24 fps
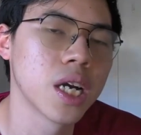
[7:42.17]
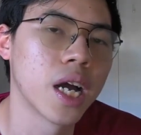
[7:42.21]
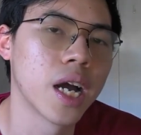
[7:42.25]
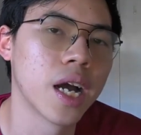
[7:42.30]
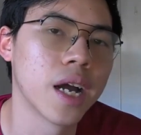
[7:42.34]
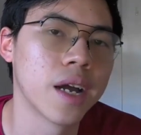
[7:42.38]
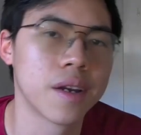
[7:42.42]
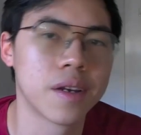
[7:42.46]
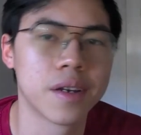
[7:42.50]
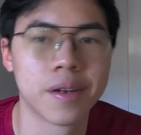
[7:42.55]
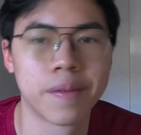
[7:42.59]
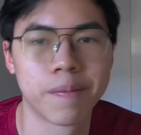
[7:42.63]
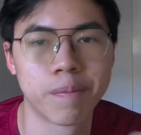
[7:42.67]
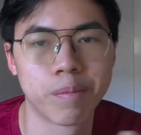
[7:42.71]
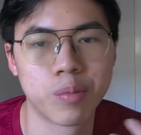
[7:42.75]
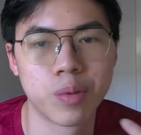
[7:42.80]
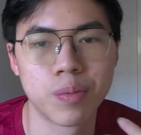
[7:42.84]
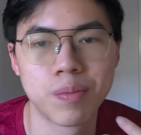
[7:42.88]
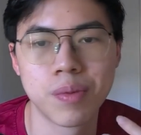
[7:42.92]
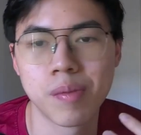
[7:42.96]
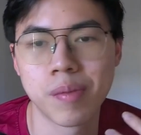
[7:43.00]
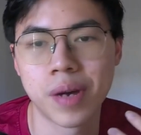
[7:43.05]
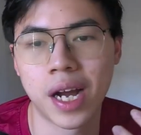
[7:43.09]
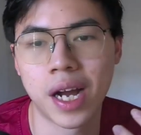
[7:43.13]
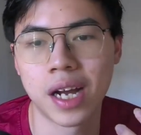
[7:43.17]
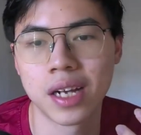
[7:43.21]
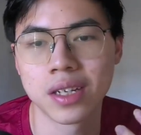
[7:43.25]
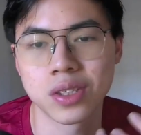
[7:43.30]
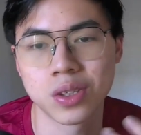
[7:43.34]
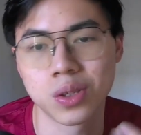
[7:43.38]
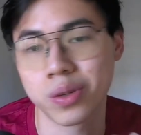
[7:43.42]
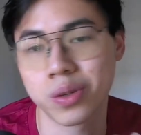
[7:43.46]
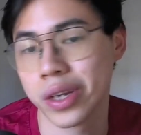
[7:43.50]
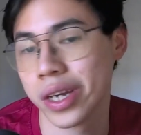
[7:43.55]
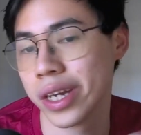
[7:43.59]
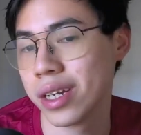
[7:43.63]
And people might
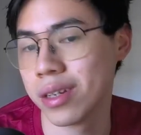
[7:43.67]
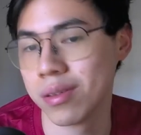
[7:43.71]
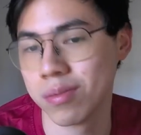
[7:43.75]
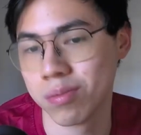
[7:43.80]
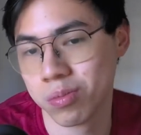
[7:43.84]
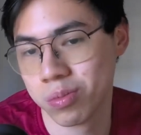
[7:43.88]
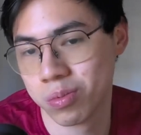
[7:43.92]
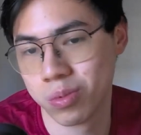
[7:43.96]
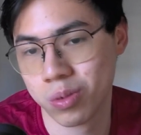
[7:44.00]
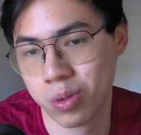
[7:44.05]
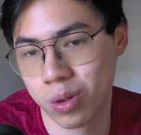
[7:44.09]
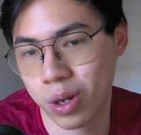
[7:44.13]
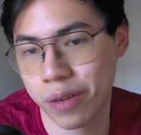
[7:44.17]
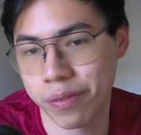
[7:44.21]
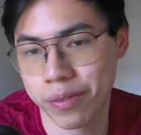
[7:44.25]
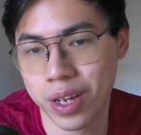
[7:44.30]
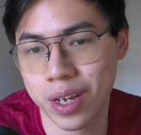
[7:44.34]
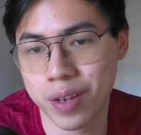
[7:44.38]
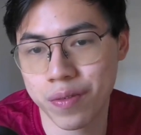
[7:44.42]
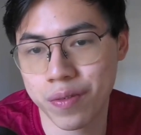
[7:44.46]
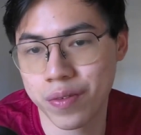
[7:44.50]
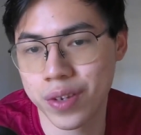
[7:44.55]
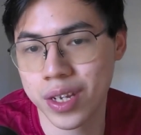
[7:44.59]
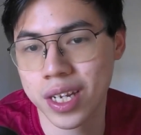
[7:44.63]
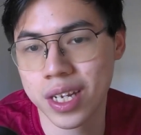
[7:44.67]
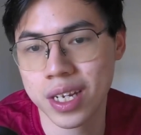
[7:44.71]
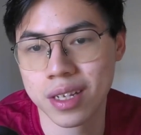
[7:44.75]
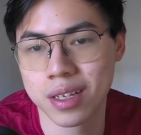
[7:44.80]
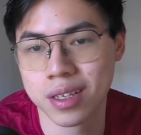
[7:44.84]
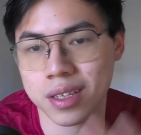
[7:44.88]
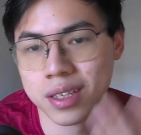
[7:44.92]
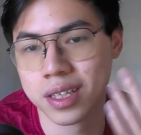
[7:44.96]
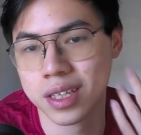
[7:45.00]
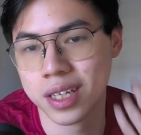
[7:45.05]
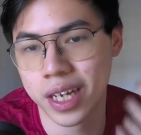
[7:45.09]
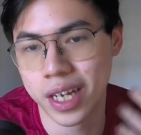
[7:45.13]
ask, okay, after I feed
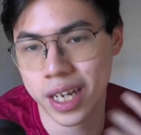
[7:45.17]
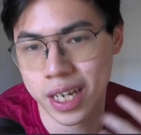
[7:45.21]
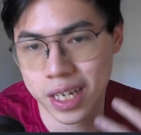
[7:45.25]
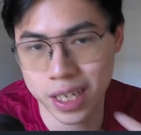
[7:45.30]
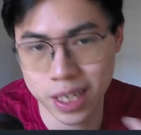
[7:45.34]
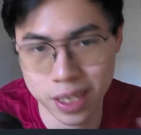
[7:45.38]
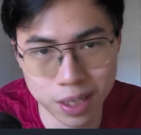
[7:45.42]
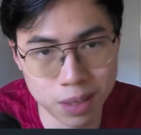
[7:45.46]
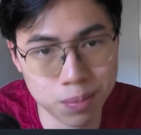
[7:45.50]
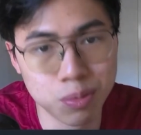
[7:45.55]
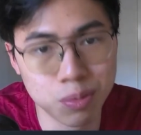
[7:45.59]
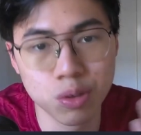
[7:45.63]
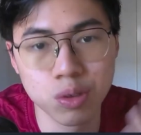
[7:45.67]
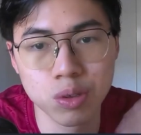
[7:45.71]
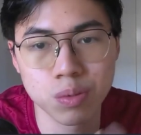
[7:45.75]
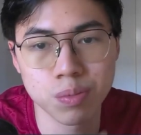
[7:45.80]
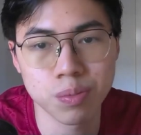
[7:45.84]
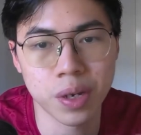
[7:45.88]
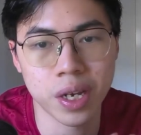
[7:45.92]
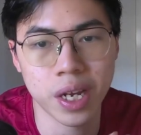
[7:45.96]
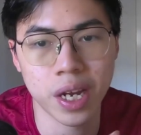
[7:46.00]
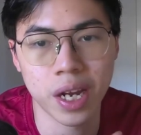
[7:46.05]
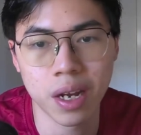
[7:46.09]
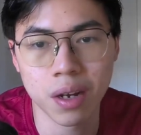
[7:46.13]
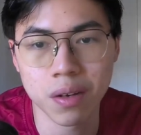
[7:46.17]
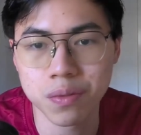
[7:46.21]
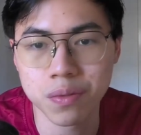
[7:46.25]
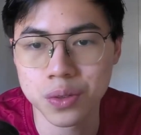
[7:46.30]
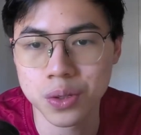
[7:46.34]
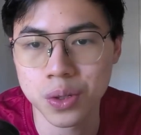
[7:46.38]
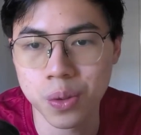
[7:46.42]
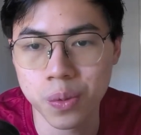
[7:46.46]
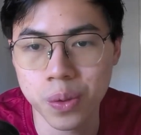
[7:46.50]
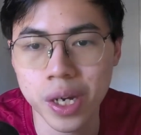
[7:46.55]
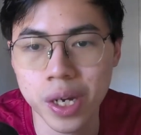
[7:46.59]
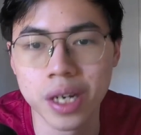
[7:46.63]
it, and it improves my health,
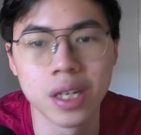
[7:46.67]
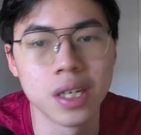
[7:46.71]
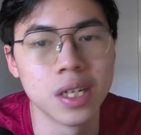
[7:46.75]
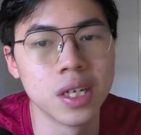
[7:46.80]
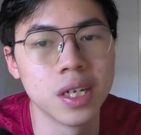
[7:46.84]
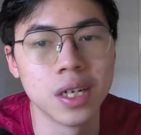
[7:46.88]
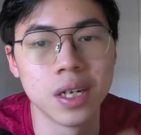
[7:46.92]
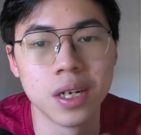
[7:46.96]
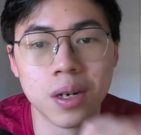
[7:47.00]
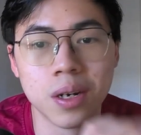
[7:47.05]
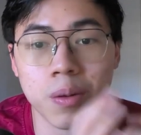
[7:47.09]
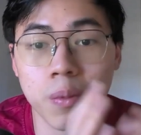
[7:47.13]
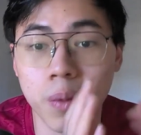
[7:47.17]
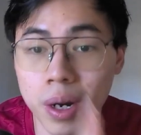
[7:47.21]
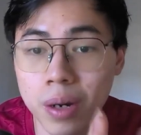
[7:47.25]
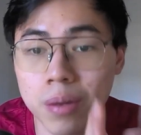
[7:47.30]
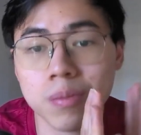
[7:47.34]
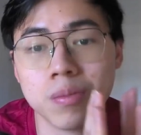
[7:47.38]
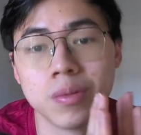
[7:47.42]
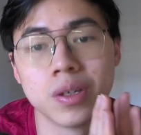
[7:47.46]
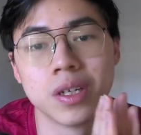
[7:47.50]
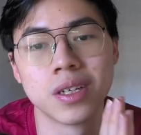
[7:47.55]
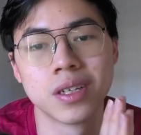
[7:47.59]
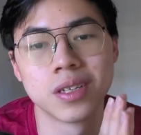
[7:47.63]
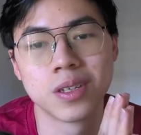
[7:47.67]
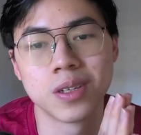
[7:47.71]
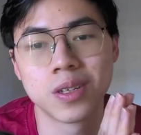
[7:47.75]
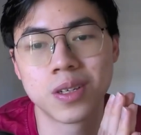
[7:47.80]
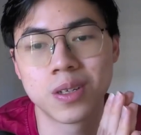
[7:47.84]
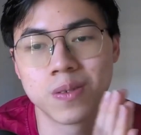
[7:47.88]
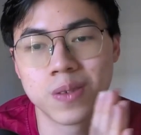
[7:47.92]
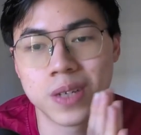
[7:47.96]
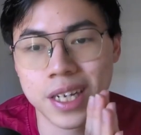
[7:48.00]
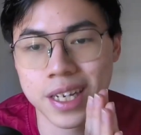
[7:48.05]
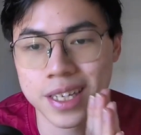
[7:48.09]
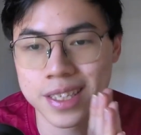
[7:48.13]
so what? Well,
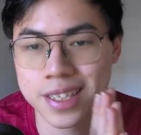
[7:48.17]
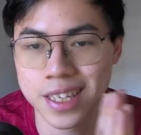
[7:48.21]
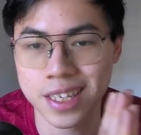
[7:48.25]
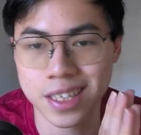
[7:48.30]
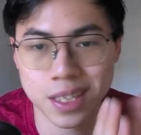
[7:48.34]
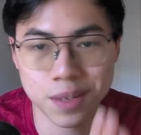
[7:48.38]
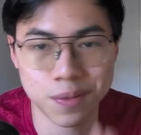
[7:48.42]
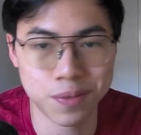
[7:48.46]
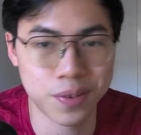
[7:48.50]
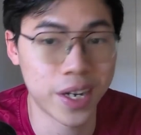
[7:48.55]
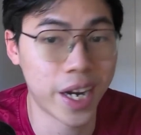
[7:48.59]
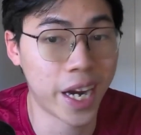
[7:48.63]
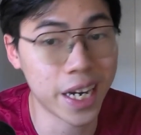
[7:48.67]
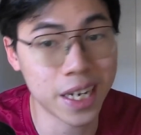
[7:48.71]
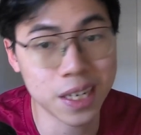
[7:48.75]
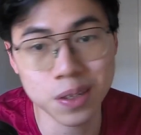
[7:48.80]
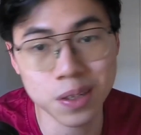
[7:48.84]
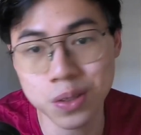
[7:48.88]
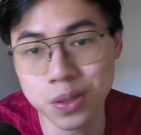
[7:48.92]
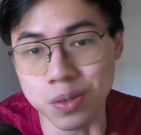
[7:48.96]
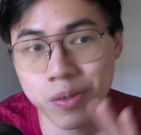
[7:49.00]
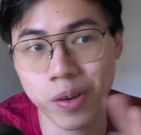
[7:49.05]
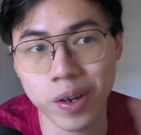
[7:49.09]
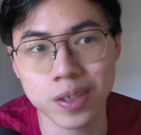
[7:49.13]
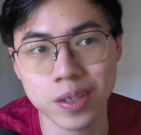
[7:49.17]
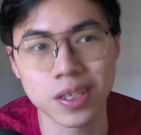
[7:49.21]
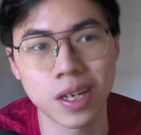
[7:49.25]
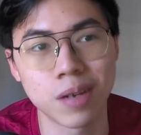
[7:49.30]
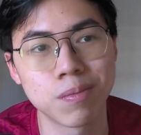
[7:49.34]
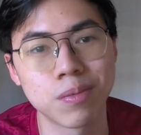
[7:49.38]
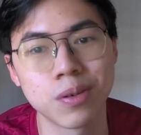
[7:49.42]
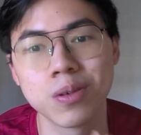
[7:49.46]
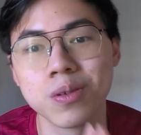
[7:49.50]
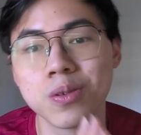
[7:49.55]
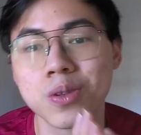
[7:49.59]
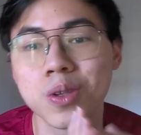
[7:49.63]
we can take different angles. For
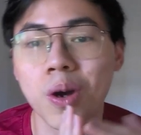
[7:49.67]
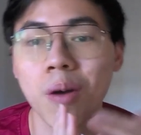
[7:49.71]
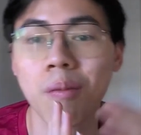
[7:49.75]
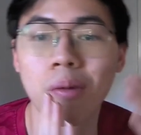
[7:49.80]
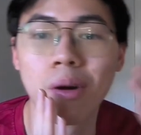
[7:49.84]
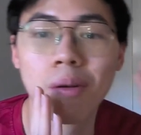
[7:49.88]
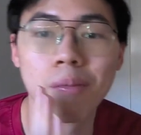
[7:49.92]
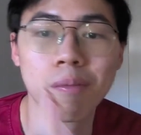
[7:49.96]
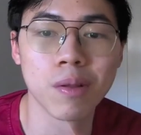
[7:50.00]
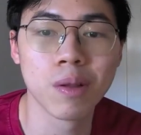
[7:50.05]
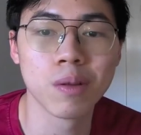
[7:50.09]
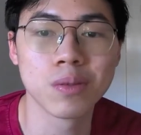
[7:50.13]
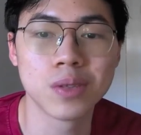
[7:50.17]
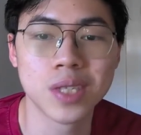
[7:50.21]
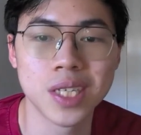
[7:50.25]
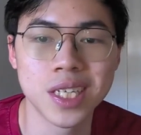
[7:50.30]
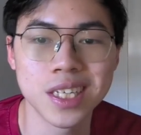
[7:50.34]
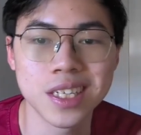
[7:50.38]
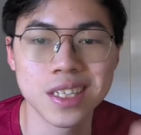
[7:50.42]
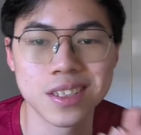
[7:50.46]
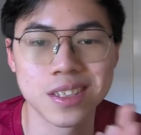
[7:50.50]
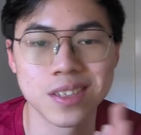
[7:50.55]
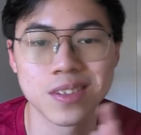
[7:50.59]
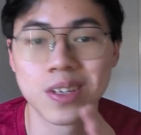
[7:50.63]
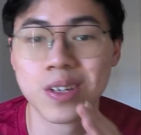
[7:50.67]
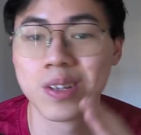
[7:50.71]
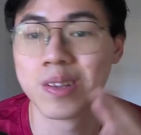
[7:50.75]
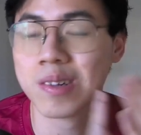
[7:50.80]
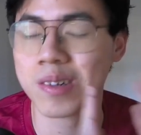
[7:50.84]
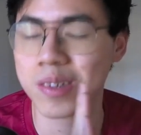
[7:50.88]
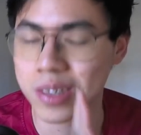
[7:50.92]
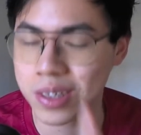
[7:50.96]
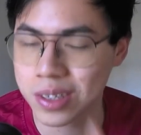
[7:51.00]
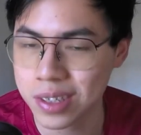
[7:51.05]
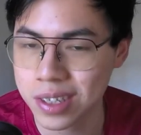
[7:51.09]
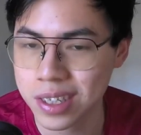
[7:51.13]
example, no more bloating, so you
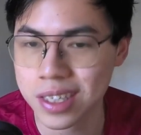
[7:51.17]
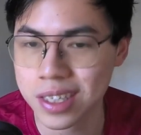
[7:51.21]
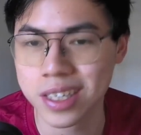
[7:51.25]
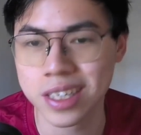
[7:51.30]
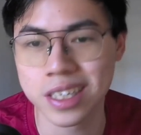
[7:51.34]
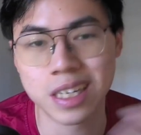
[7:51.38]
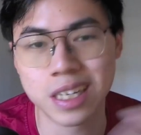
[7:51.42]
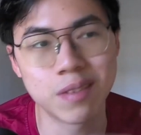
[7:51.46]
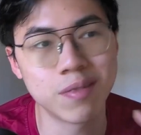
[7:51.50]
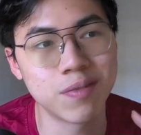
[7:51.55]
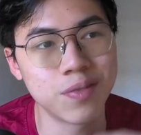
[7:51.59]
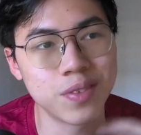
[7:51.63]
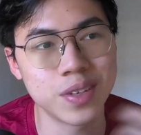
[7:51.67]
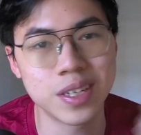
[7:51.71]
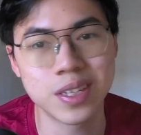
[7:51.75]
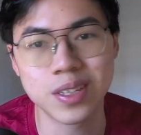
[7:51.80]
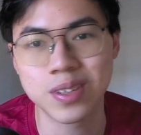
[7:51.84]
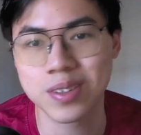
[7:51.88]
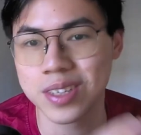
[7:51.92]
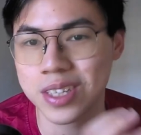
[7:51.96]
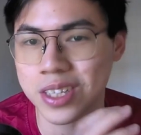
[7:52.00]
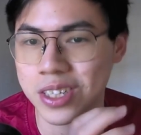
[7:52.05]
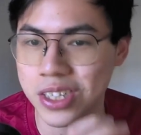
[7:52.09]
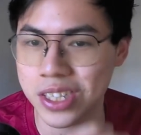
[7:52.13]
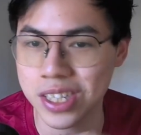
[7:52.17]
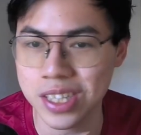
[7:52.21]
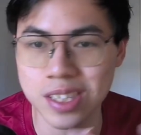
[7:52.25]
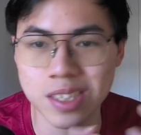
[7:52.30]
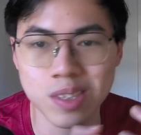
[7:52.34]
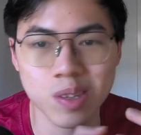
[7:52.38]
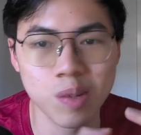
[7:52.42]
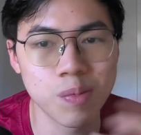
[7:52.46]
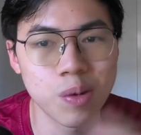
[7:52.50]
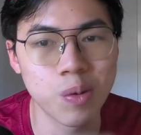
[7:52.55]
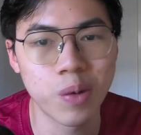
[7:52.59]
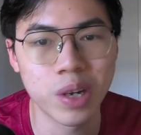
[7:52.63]
look good. You can fit into the
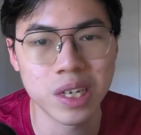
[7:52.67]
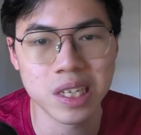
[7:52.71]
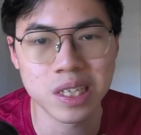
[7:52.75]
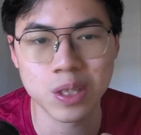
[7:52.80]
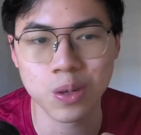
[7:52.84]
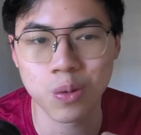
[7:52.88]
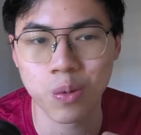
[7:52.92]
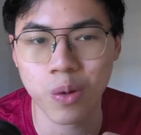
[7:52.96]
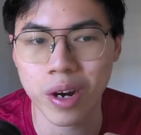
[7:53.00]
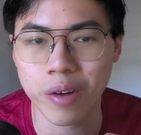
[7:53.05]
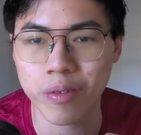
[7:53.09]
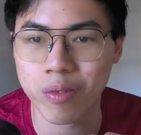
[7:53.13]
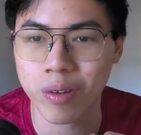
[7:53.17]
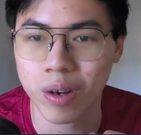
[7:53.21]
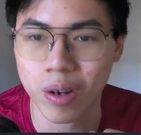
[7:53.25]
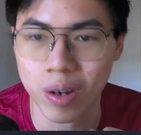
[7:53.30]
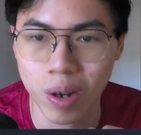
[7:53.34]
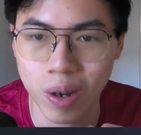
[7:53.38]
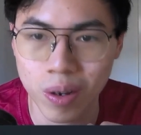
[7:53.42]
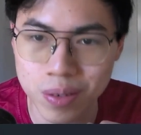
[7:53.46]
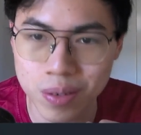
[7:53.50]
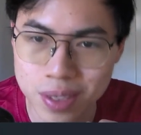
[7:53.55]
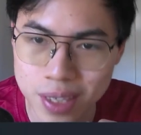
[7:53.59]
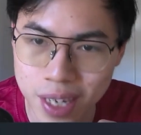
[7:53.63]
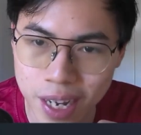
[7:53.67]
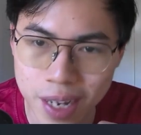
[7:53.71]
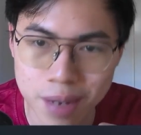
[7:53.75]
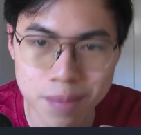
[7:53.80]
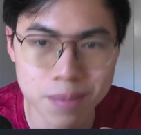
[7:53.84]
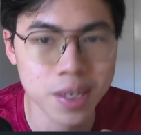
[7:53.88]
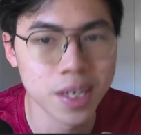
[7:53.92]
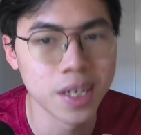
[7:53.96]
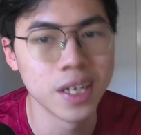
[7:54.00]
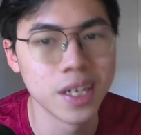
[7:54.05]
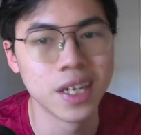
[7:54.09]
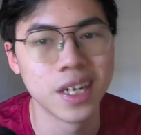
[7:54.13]
jeans you've been wanting to wear for a long time.